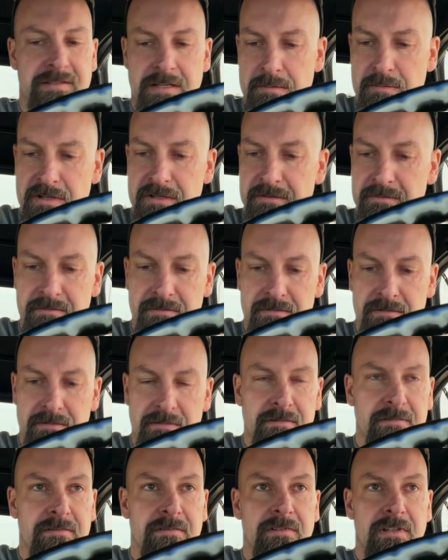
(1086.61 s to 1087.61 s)
I mean,
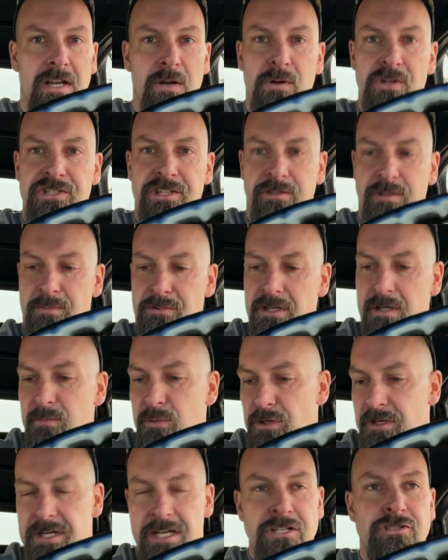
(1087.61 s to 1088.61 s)
I wish I'd have brought
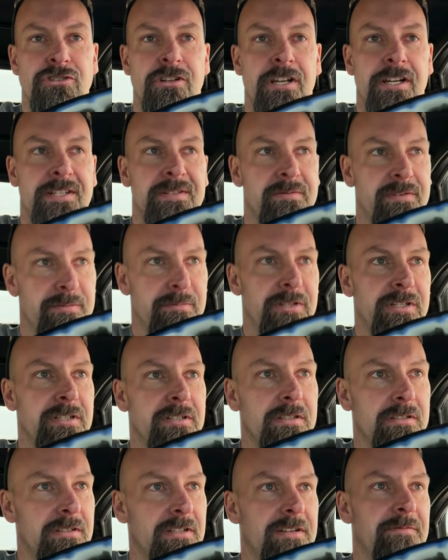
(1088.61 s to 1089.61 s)
more 8-tracks with me.
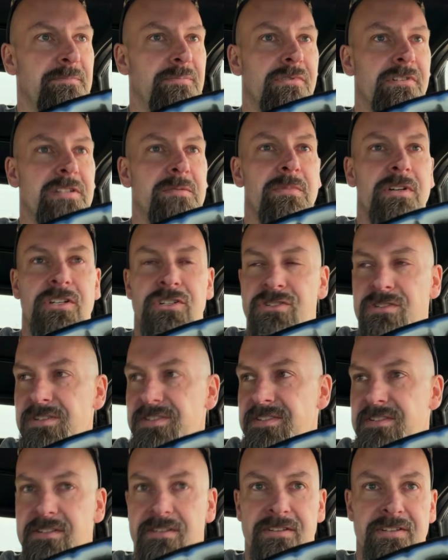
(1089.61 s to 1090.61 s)
I pretty much
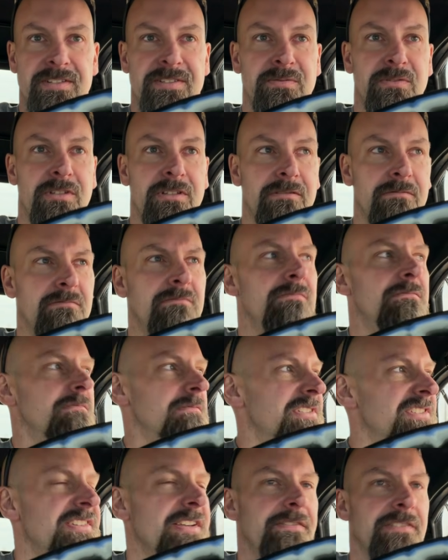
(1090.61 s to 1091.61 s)
listened to this one
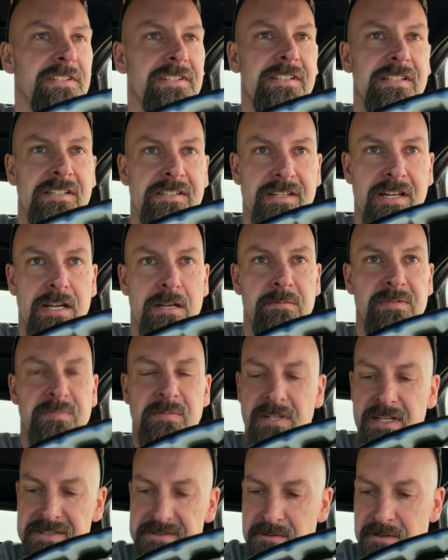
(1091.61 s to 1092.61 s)
17 times, but
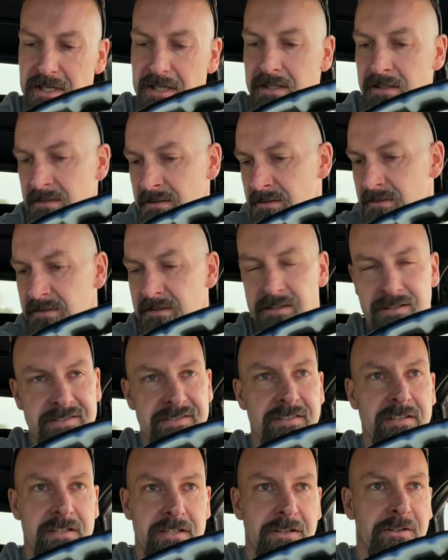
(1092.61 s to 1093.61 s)
that's okay. It's
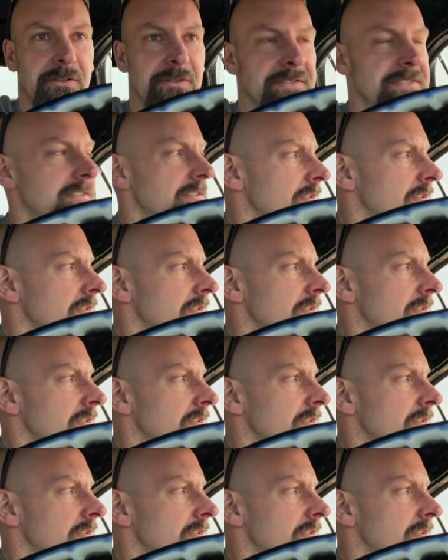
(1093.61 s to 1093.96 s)
the Eagles.